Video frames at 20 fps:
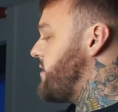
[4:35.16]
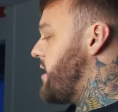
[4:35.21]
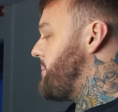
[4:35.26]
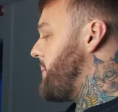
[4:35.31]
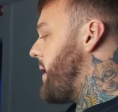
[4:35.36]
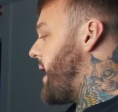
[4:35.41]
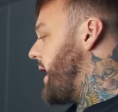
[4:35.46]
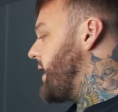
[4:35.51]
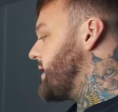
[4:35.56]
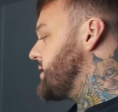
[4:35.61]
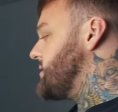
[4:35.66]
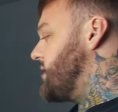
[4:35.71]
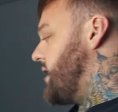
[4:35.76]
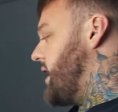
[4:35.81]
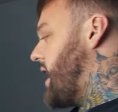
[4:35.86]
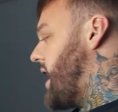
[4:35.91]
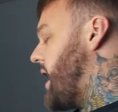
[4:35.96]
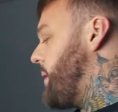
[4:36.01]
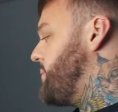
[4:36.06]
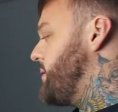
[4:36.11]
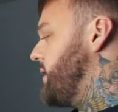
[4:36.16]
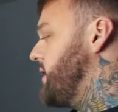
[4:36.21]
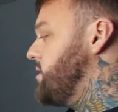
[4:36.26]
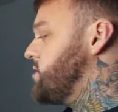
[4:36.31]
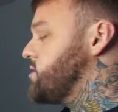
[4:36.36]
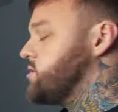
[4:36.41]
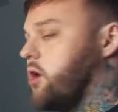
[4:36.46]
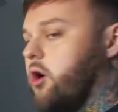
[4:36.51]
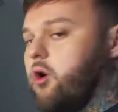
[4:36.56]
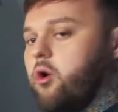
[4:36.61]
rep max RPE
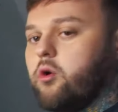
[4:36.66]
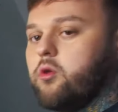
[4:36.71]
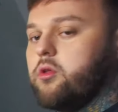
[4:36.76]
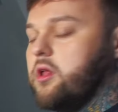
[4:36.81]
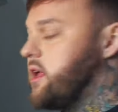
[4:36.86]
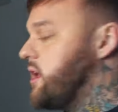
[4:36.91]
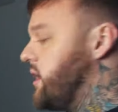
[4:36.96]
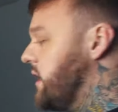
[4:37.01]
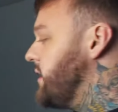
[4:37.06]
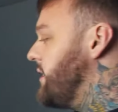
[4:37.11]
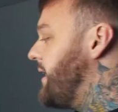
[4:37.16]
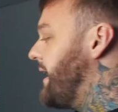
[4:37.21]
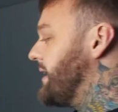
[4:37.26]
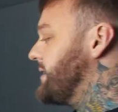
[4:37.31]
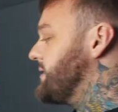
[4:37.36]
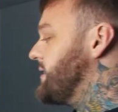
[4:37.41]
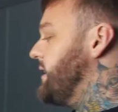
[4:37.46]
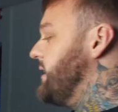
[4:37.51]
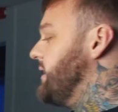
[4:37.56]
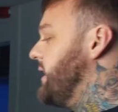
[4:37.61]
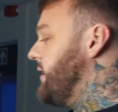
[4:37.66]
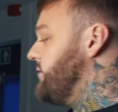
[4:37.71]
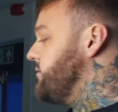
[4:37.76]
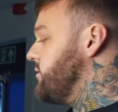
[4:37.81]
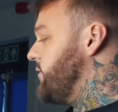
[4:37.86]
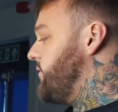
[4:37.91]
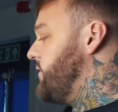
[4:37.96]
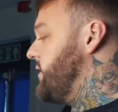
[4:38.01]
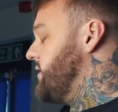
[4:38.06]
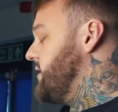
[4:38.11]
sole. Like I say, leave
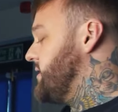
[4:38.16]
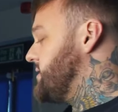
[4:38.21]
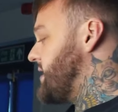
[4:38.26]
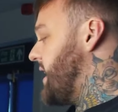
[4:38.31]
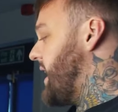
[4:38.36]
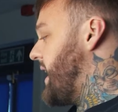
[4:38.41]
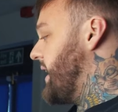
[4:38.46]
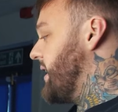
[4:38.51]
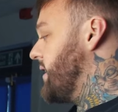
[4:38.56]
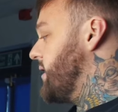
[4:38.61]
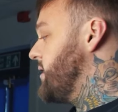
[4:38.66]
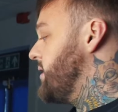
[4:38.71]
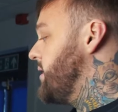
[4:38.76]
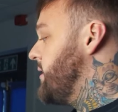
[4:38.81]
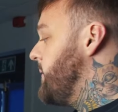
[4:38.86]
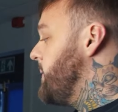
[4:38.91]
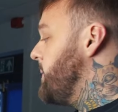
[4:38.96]
nothing in the tank.